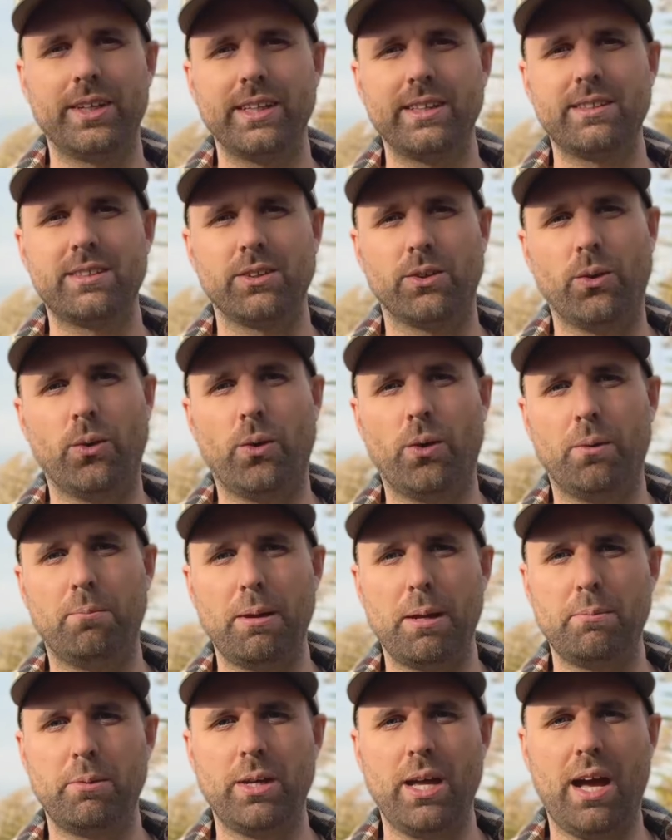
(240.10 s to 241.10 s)
it, or
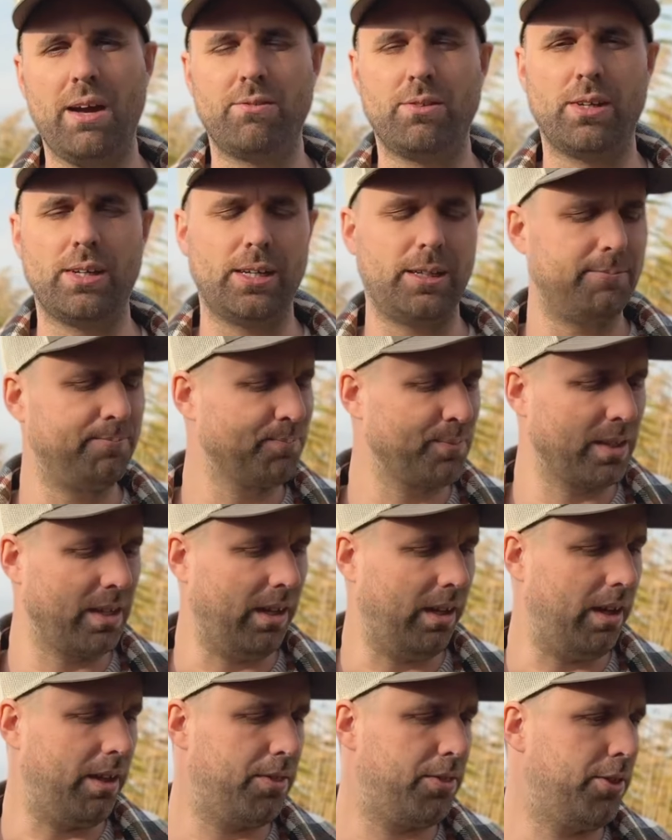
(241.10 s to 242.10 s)
maybe you have a
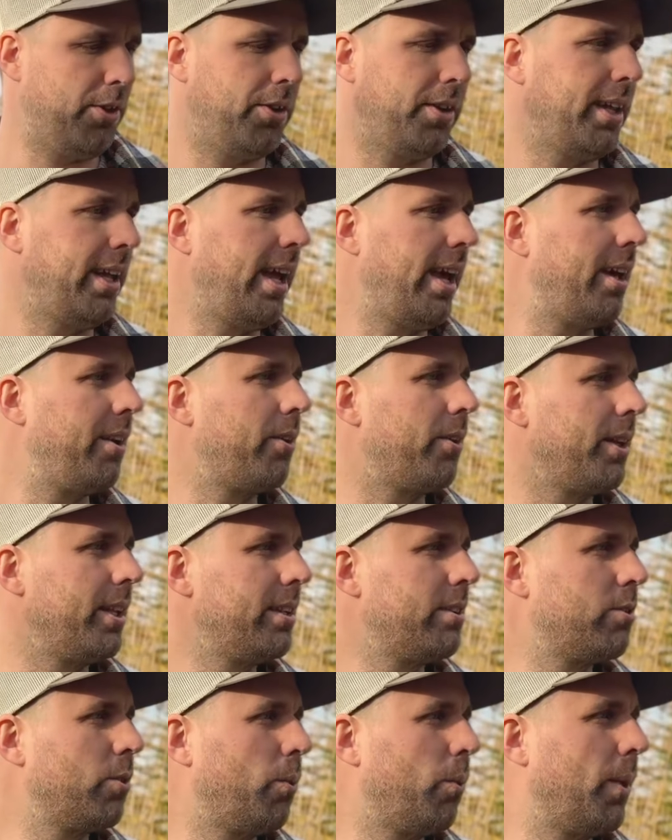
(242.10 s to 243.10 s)
30 head on
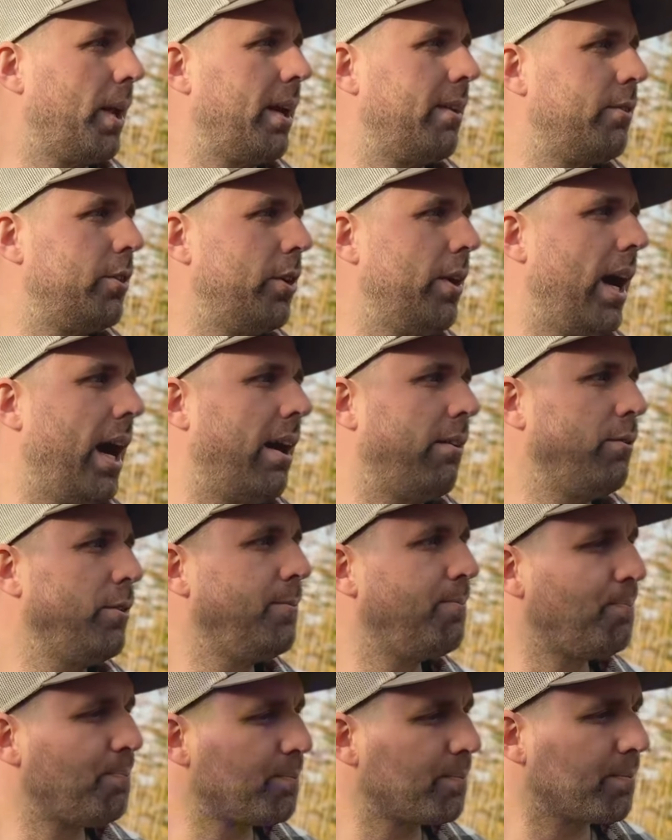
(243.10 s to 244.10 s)
it, or whatever you have,
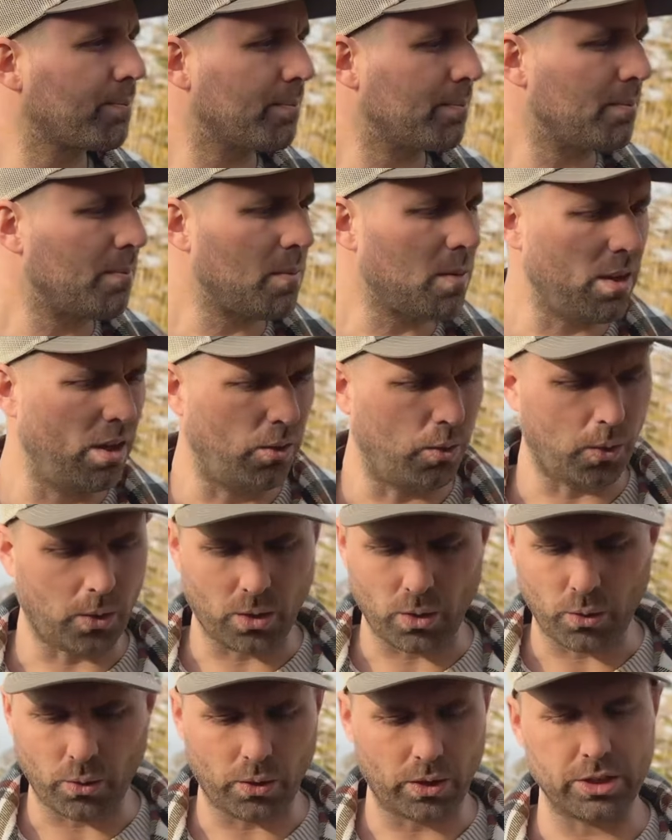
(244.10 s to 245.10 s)

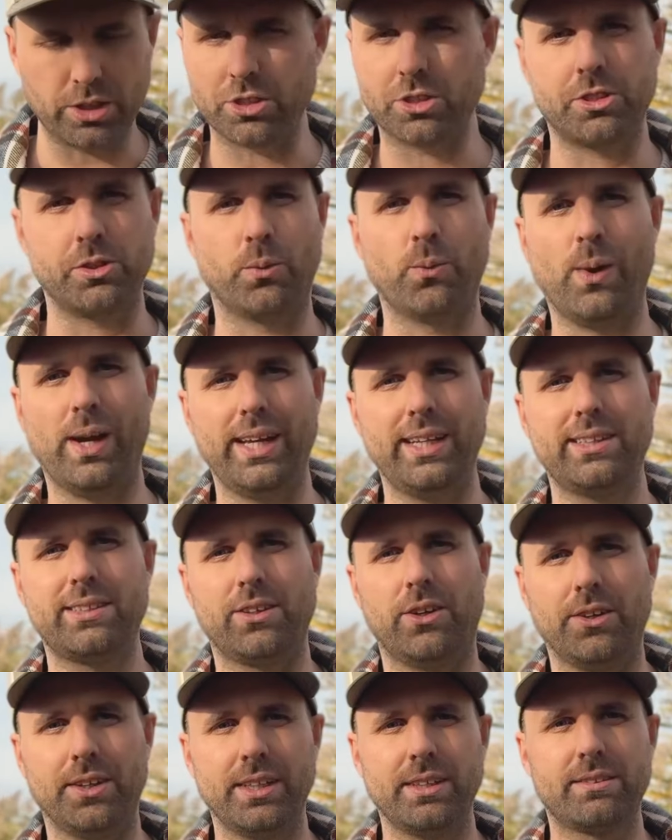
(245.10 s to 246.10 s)
or just a weight
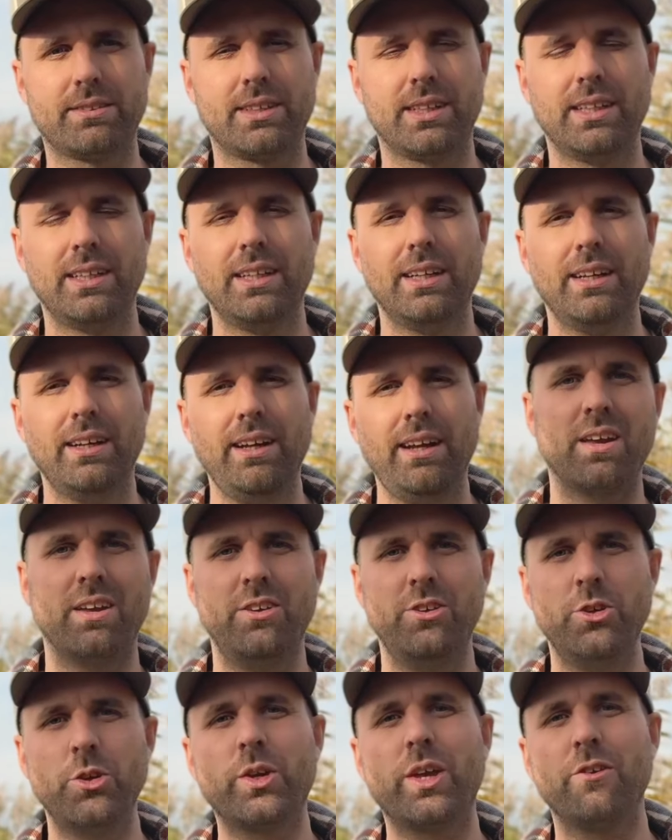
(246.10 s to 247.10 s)
on it,
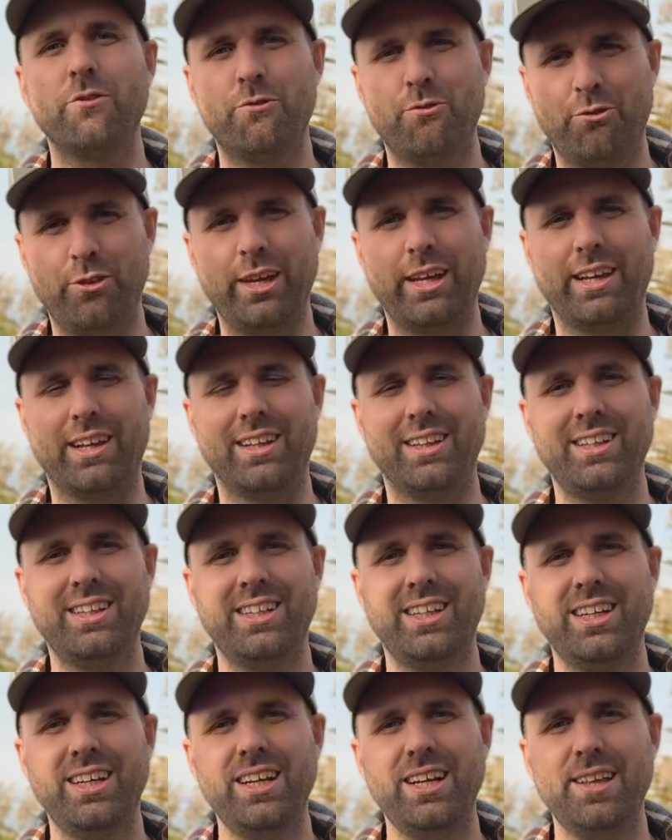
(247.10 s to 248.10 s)
you can feel
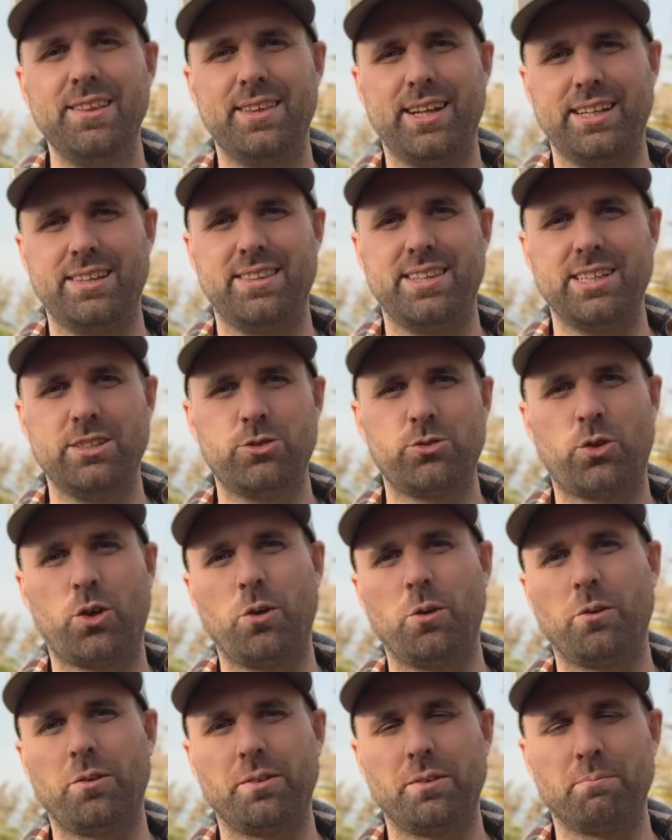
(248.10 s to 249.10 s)
that this
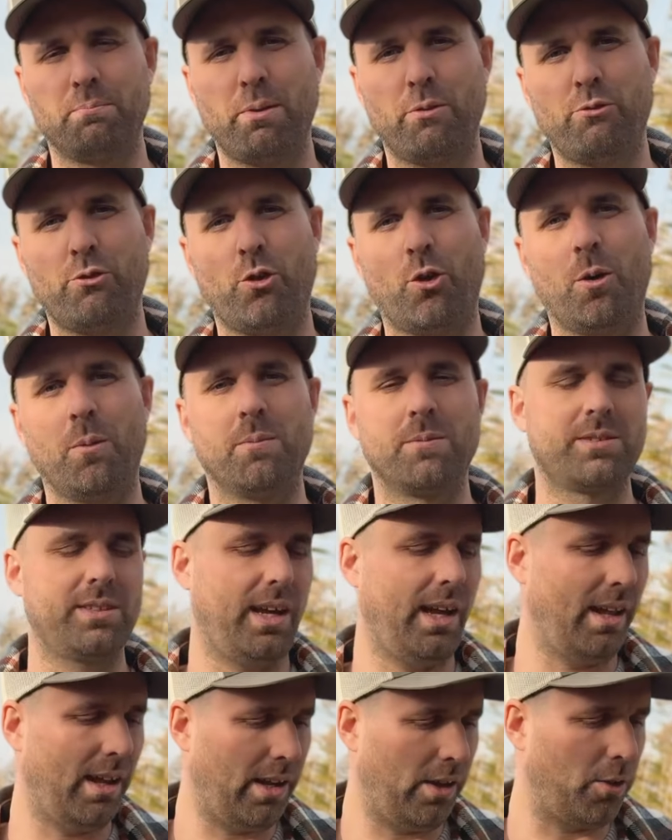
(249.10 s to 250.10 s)
rod performs
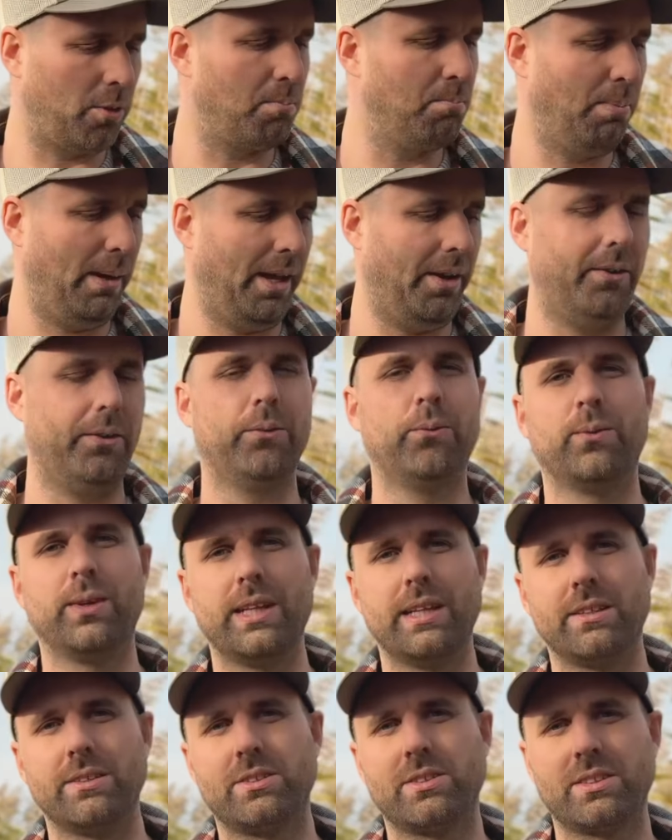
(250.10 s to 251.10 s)
a lot better with
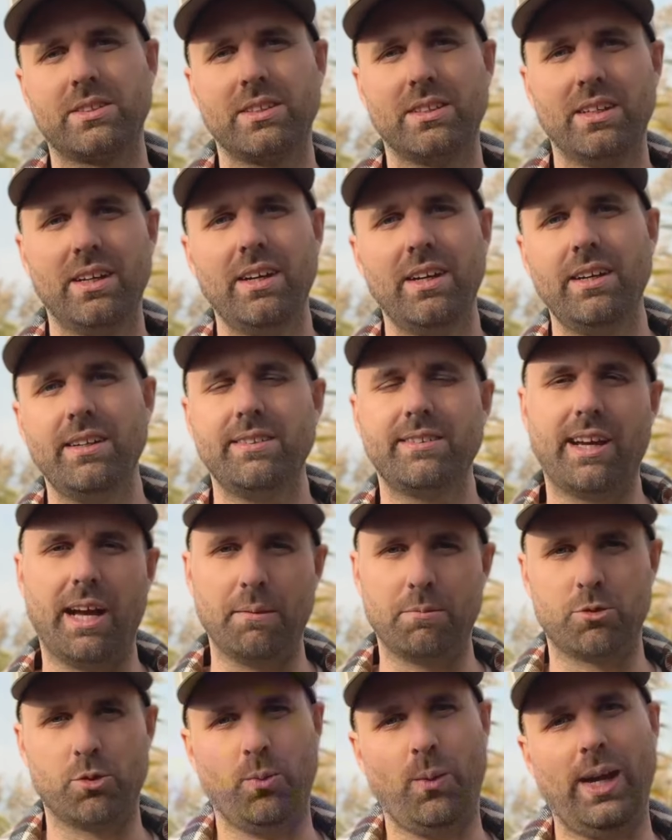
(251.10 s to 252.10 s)
these
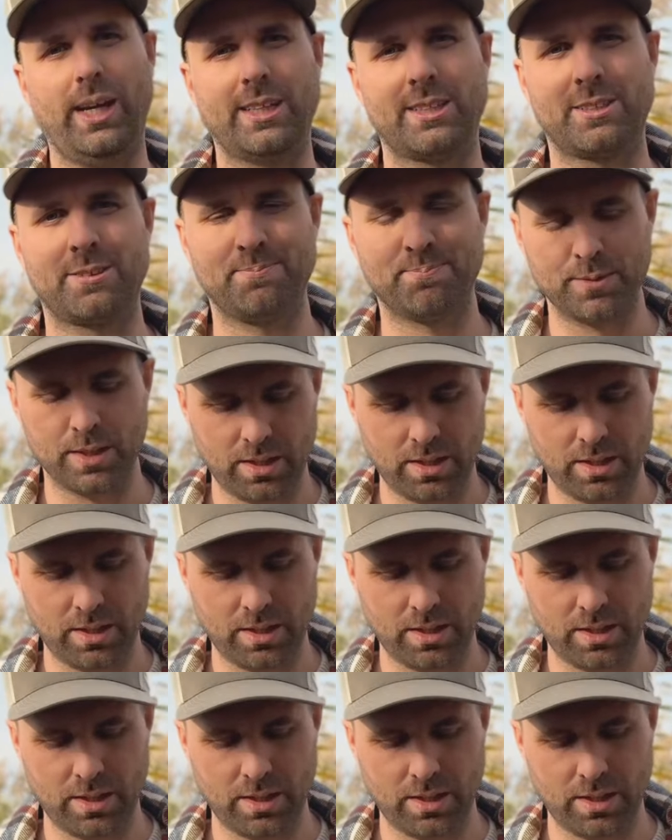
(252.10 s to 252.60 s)
types of weights.